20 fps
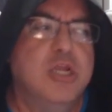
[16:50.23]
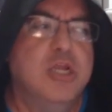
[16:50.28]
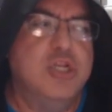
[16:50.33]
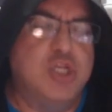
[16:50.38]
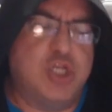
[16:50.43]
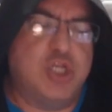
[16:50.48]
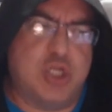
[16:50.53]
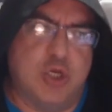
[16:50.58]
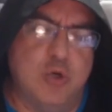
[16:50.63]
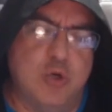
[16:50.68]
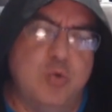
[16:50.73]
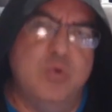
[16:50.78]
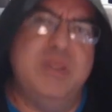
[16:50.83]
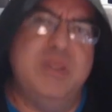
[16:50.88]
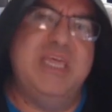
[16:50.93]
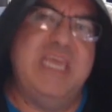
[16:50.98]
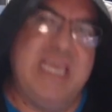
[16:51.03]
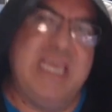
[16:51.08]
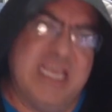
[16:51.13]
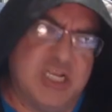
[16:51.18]
to
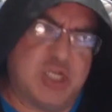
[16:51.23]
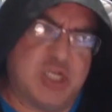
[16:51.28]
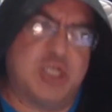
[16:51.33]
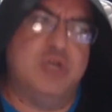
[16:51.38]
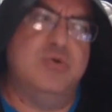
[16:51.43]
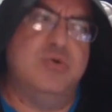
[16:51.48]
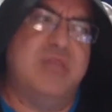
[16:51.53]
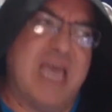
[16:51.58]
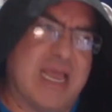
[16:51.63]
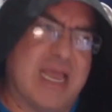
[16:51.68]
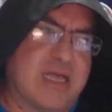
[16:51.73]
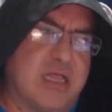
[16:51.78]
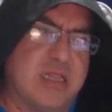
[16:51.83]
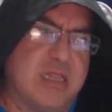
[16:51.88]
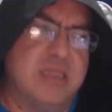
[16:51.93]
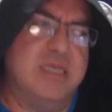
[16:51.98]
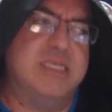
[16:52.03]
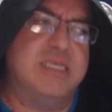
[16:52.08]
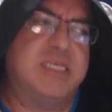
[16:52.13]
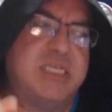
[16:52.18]
the issue that
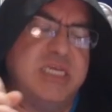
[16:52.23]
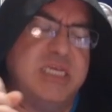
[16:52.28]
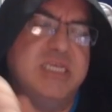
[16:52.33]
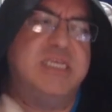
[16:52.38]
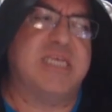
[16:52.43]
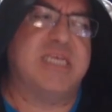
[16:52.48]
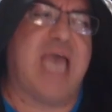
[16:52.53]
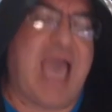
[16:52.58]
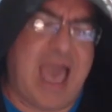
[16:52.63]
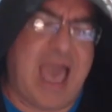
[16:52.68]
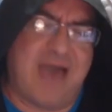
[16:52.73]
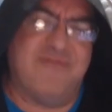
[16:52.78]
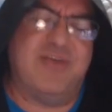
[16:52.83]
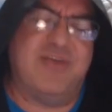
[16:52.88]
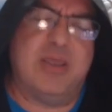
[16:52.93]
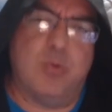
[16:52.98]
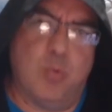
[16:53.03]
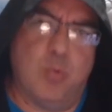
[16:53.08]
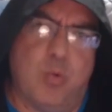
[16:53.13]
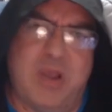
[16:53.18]
Callista is
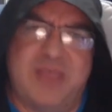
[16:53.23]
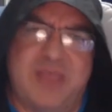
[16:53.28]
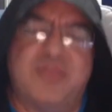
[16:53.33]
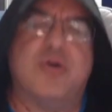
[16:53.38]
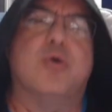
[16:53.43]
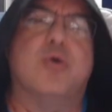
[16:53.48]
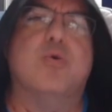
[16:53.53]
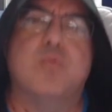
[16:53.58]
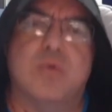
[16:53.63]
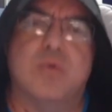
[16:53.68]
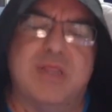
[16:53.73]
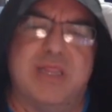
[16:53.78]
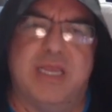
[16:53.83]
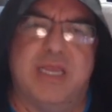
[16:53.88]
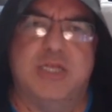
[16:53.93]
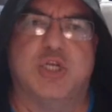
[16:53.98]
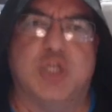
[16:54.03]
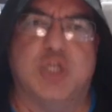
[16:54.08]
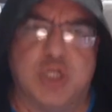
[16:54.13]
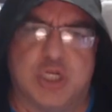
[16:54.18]
having with her
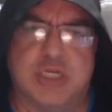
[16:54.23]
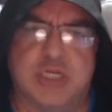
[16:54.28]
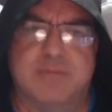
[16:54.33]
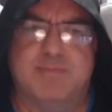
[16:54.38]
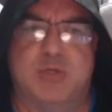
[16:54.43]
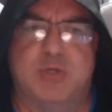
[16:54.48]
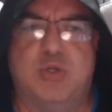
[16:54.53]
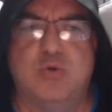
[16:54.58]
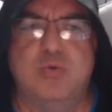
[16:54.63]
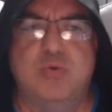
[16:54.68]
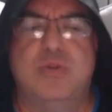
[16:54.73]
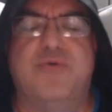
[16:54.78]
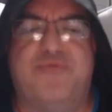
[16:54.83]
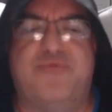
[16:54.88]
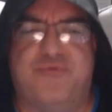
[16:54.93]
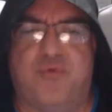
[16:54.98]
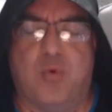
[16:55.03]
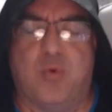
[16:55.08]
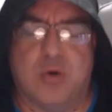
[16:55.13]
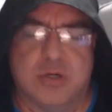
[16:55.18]
relationship to the
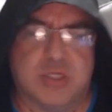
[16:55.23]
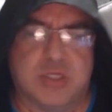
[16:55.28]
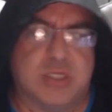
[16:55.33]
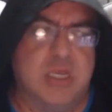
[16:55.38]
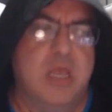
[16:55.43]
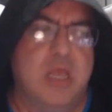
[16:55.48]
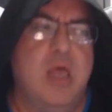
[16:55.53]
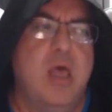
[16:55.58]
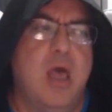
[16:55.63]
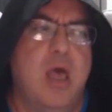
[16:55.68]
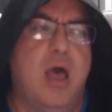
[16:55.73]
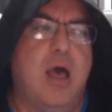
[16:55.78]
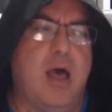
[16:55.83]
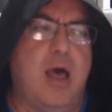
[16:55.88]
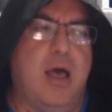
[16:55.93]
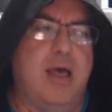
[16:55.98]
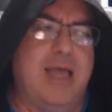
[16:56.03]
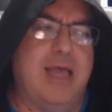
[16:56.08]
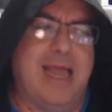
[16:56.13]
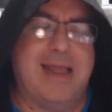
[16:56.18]
Force.
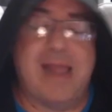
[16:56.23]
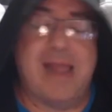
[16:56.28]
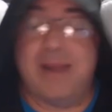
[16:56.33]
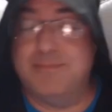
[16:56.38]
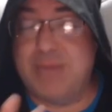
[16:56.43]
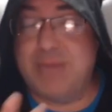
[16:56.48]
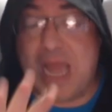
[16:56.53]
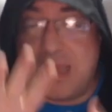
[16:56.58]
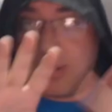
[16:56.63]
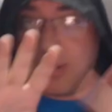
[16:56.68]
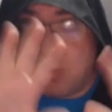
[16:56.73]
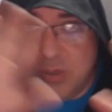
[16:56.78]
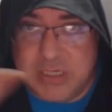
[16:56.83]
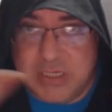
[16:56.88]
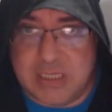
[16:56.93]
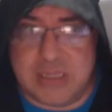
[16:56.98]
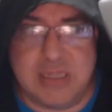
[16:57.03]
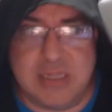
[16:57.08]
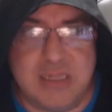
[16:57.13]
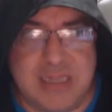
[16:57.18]
I'm not going
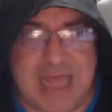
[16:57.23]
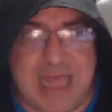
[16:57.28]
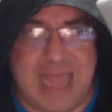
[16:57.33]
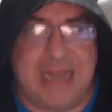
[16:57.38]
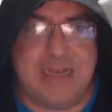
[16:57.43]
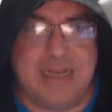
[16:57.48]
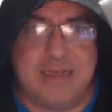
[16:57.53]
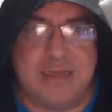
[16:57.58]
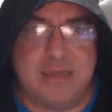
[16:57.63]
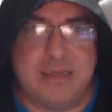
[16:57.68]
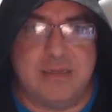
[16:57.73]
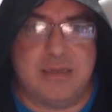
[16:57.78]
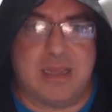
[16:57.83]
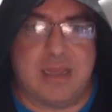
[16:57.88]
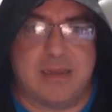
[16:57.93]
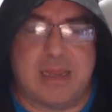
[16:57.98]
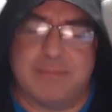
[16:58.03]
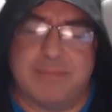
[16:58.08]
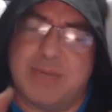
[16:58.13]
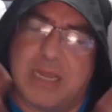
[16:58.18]

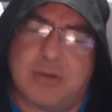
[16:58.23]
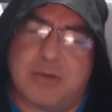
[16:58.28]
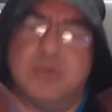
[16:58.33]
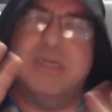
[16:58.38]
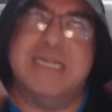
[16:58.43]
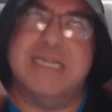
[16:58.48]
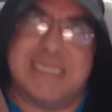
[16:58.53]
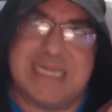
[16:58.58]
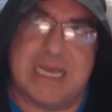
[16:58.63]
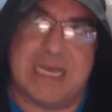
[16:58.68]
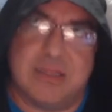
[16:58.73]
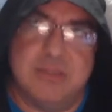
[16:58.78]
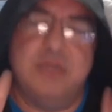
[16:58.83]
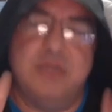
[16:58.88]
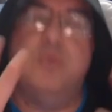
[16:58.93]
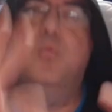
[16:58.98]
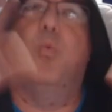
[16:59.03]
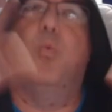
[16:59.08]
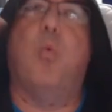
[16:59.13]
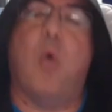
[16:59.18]
to tell
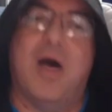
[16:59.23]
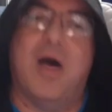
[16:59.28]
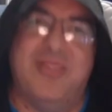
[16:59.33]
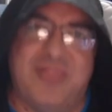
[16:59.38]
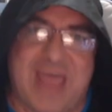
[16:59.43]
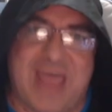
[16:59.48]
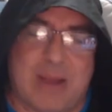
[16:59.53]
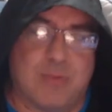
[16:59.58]
you what that